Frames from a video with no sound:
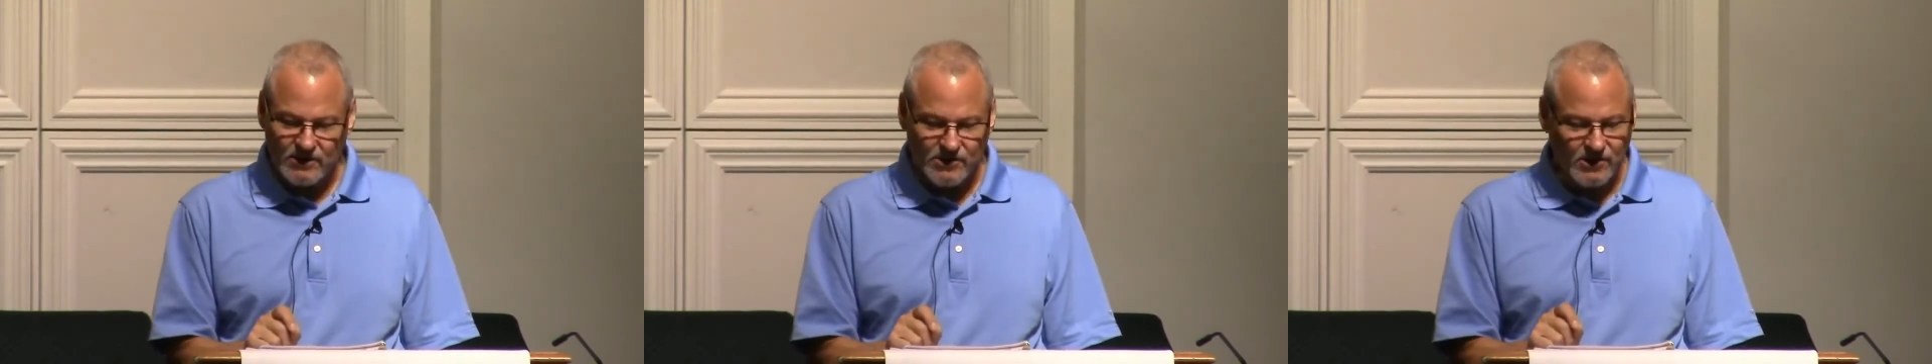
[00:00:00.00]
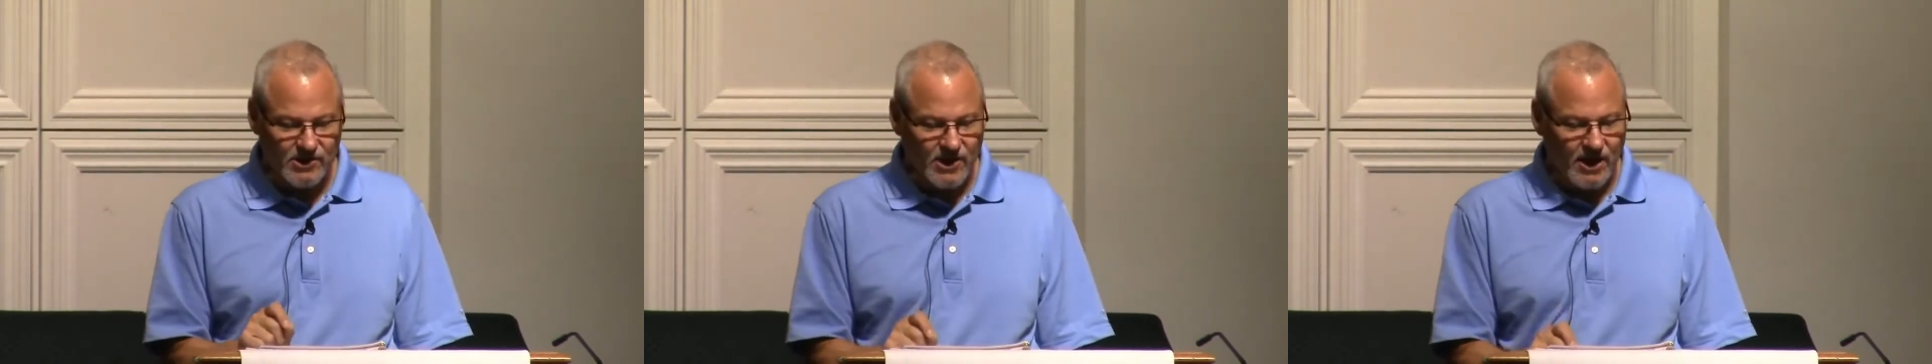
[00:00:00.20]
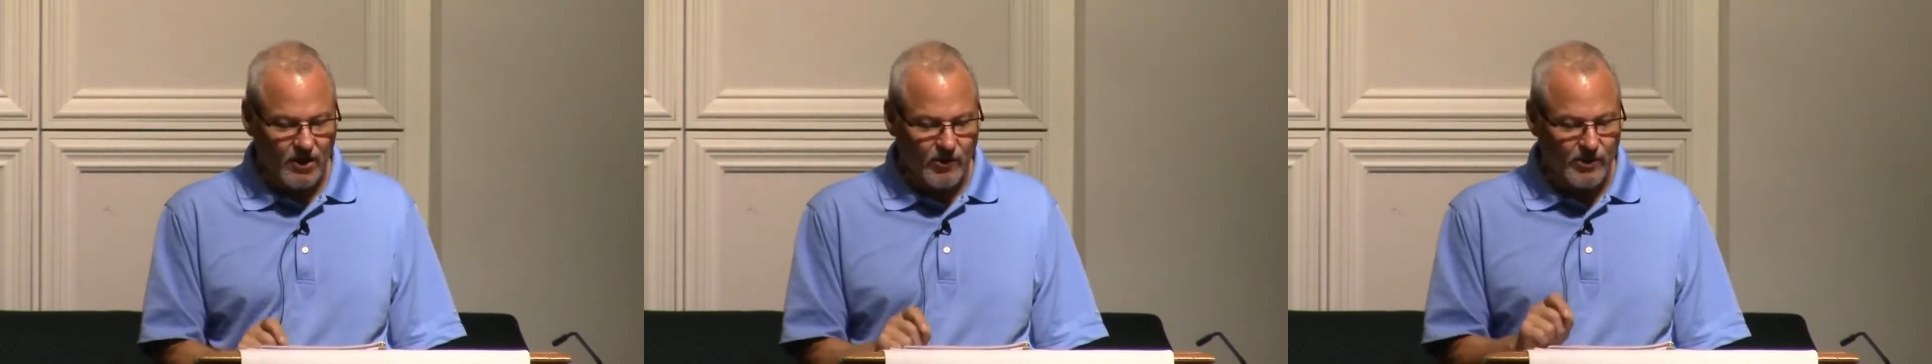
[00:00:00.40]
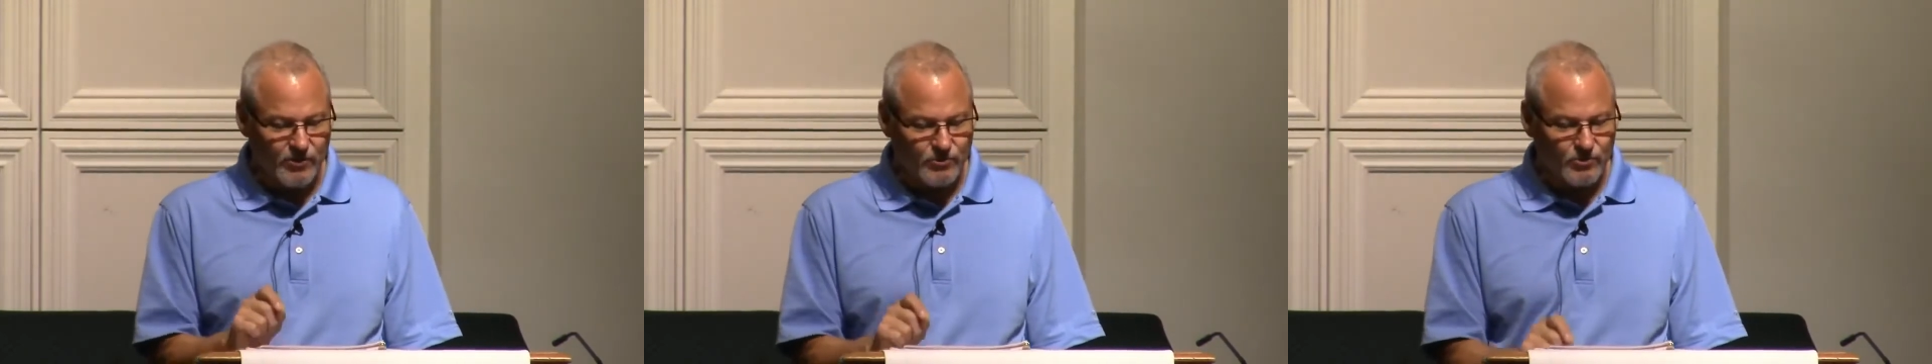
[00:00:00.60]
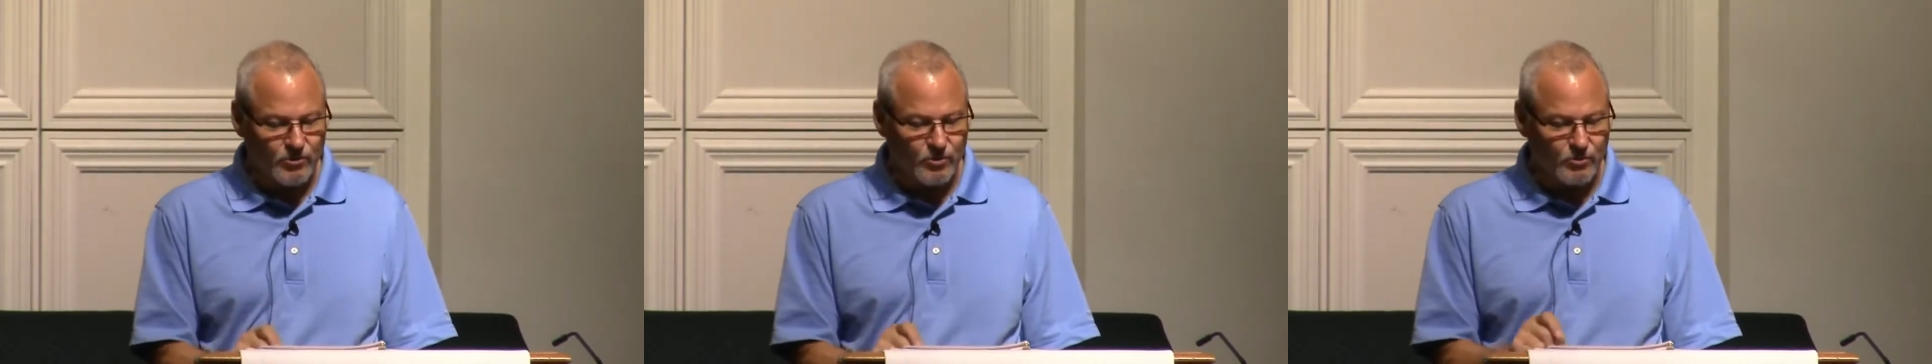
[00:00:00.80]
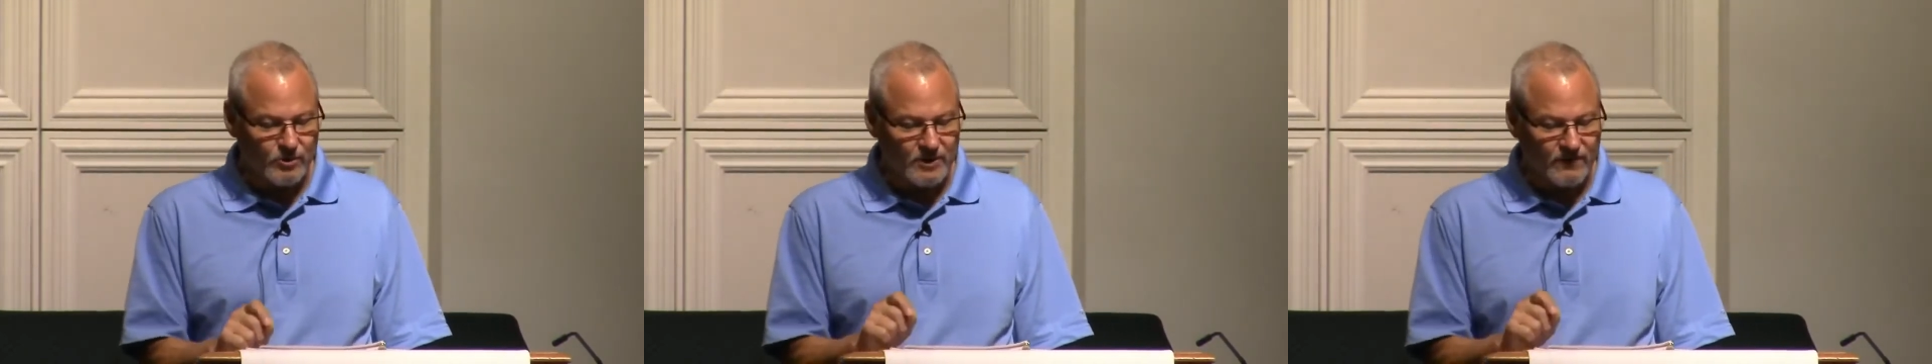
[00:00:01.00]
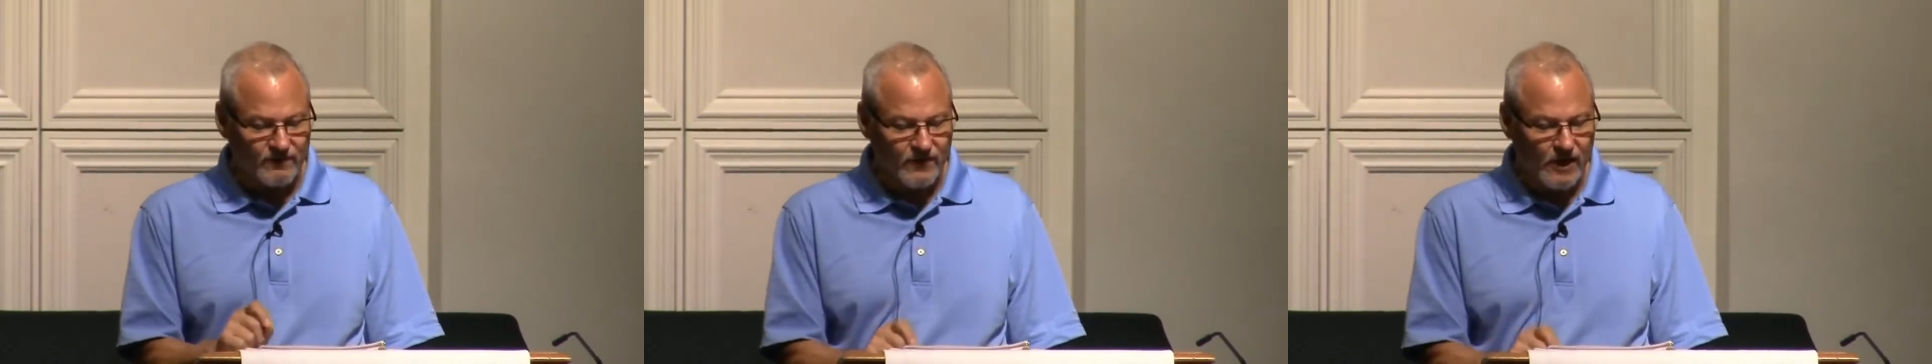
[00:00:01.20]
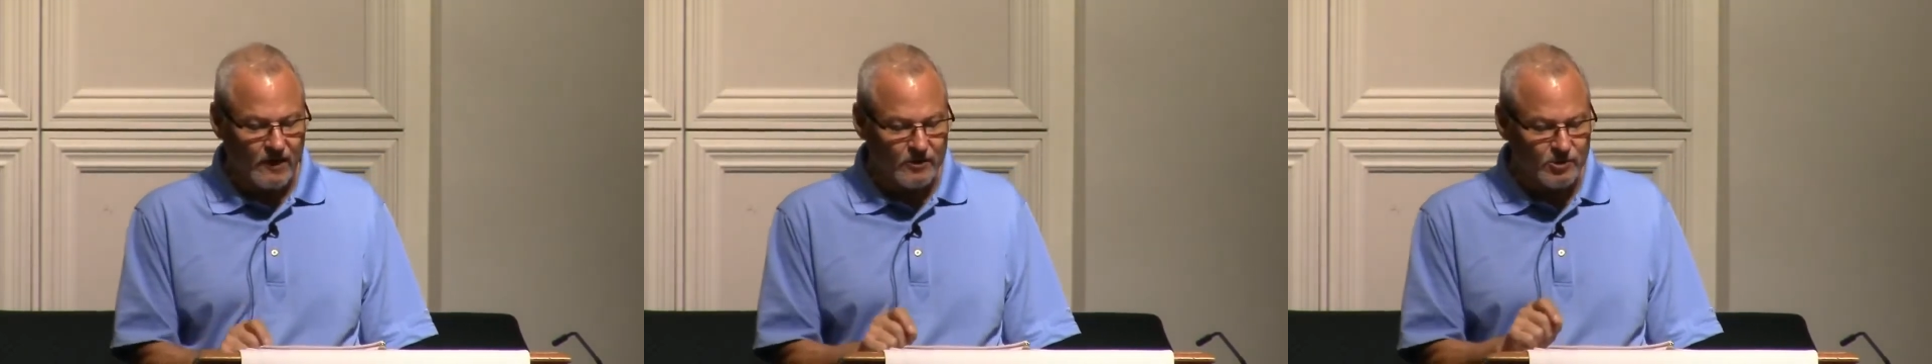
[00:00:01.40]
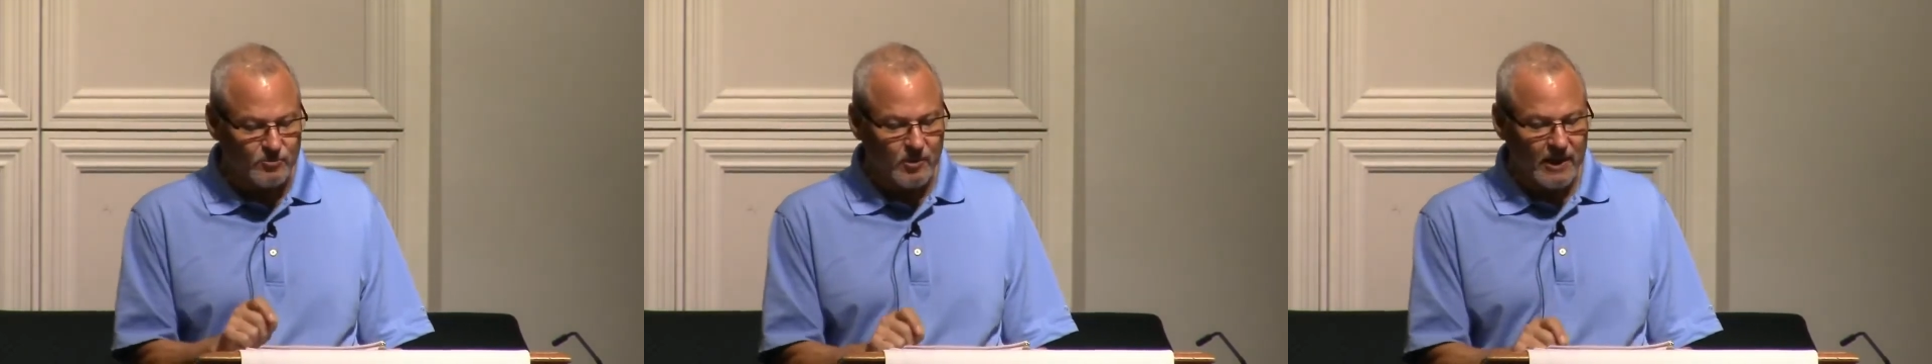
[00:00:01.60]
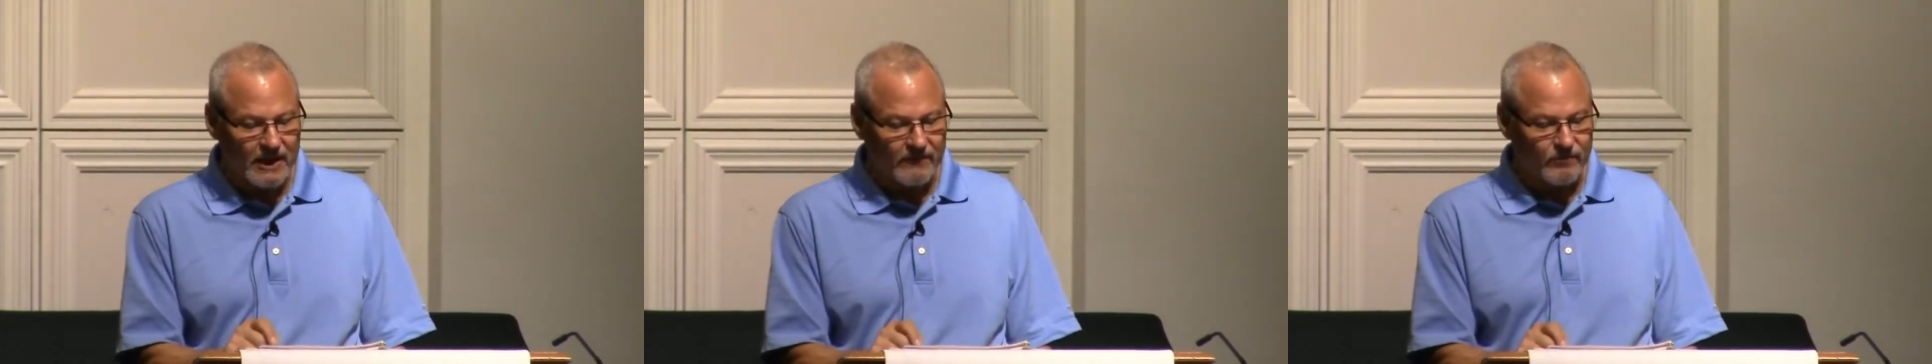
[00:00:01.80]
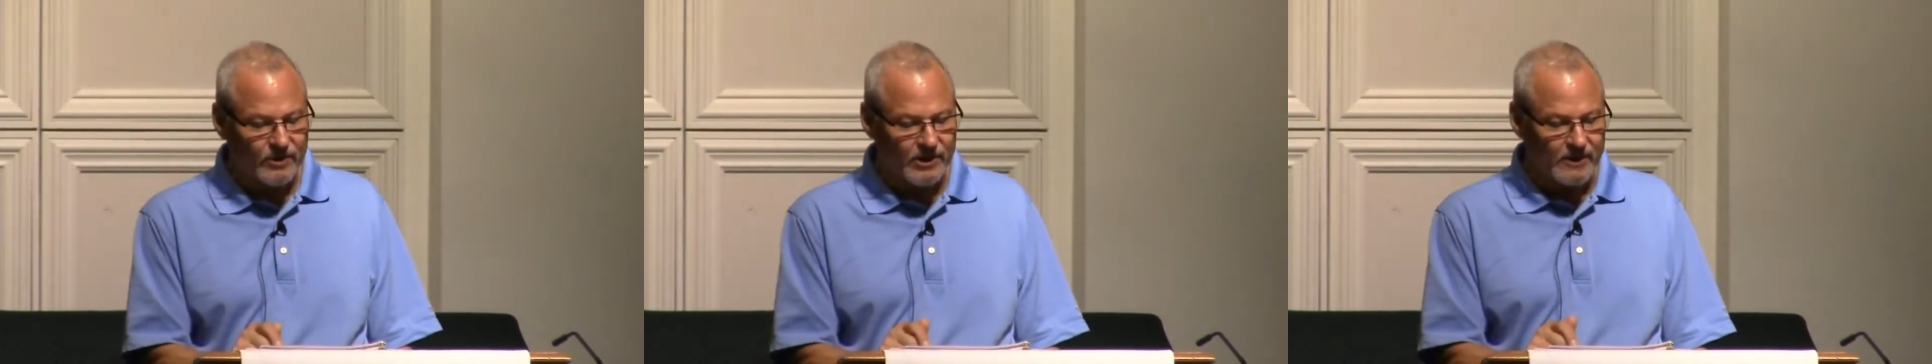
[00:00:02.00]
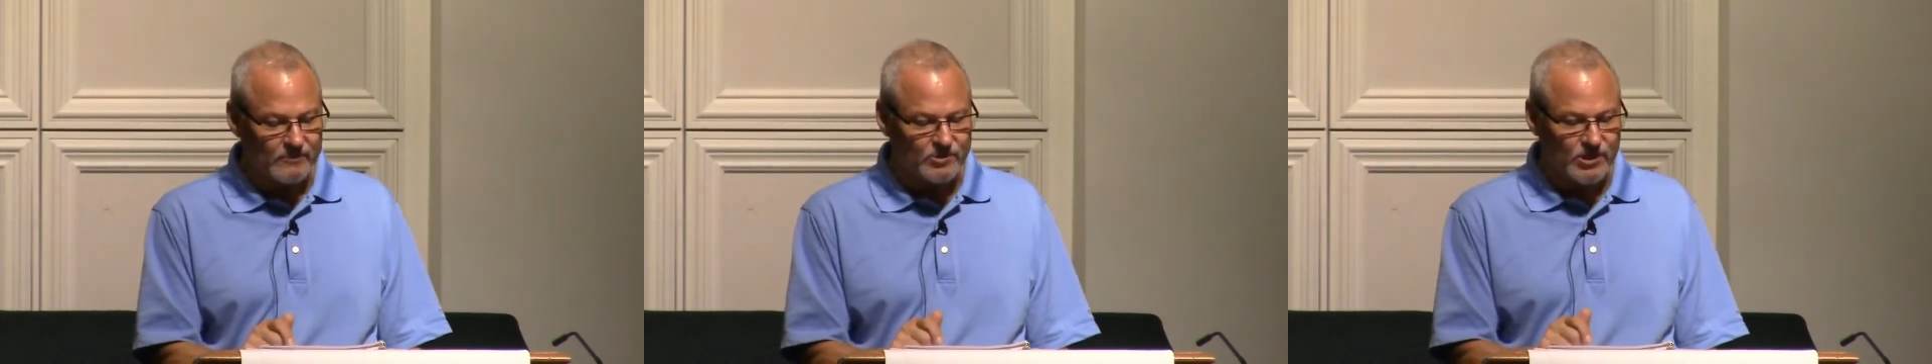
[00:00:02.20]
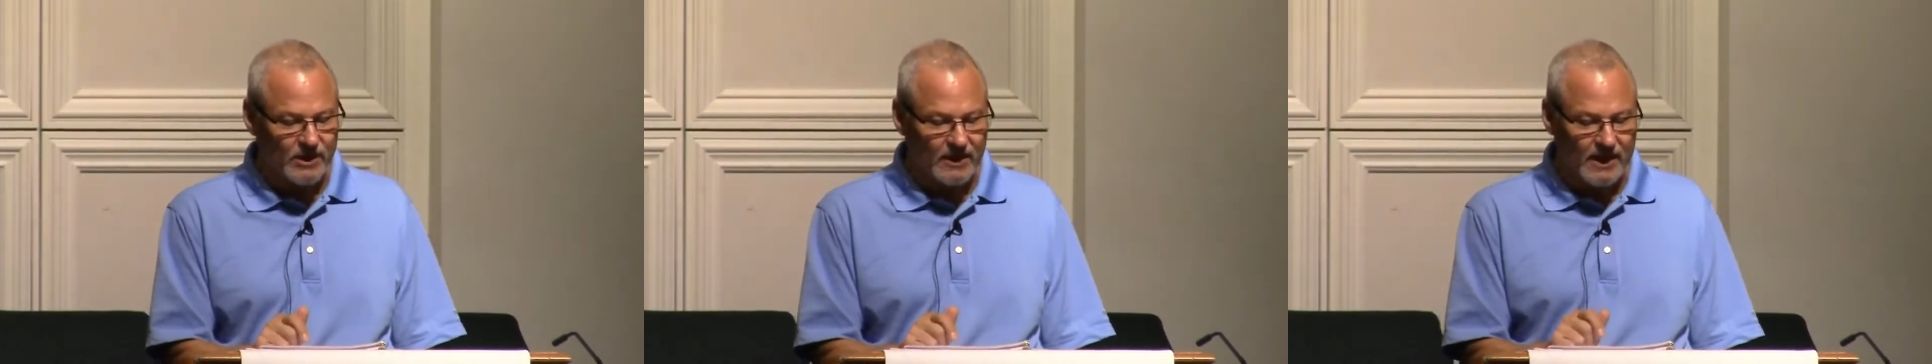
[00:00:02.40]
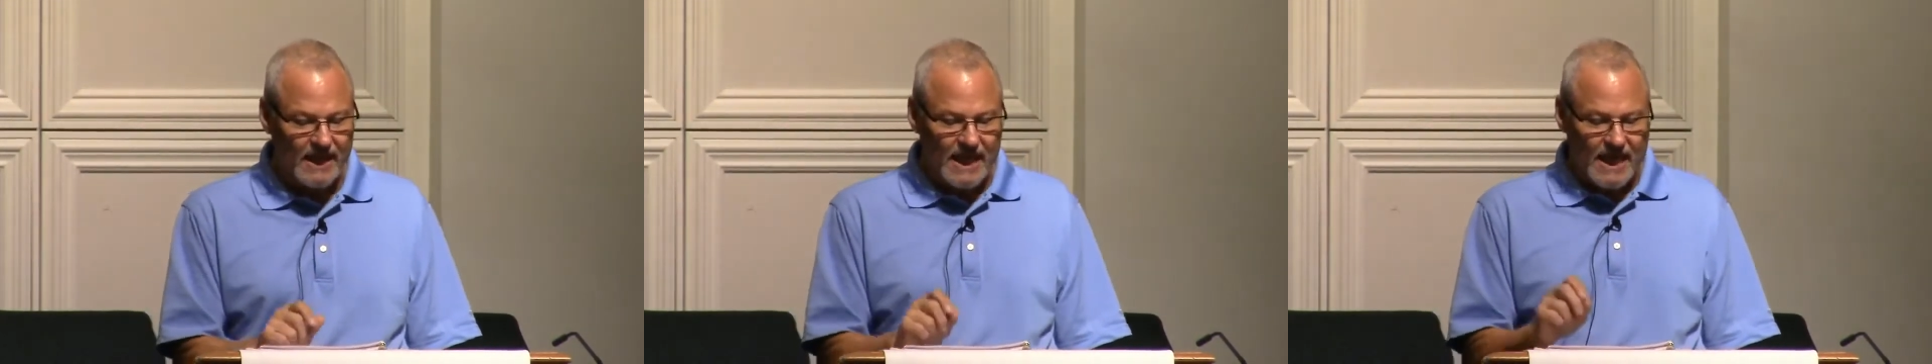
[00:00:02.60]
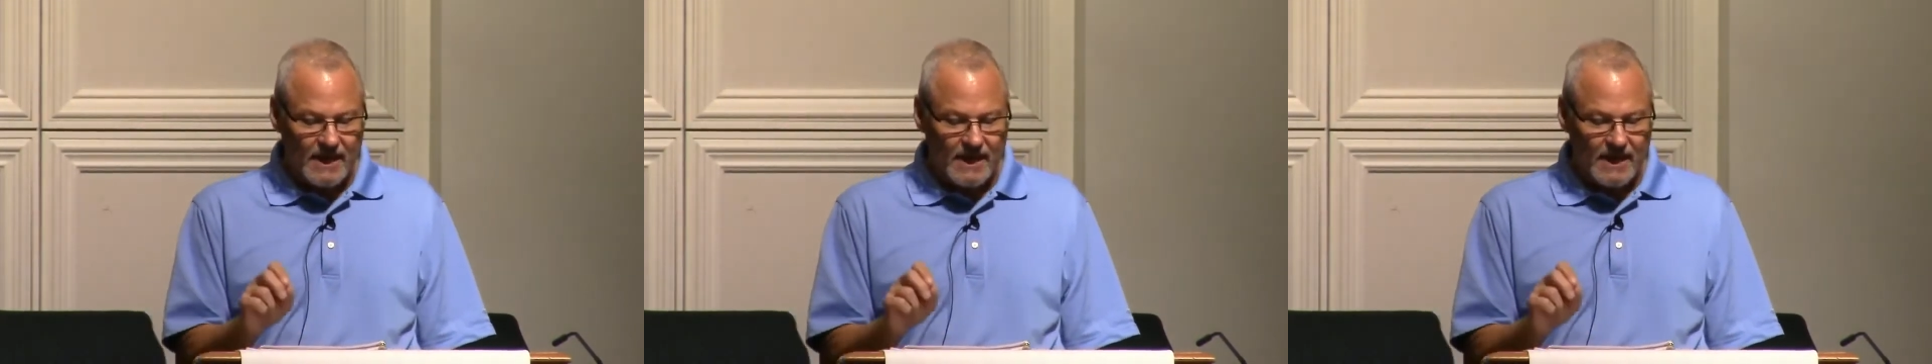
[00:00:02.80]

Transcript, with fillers: to carry through with the Father's plan of redemption.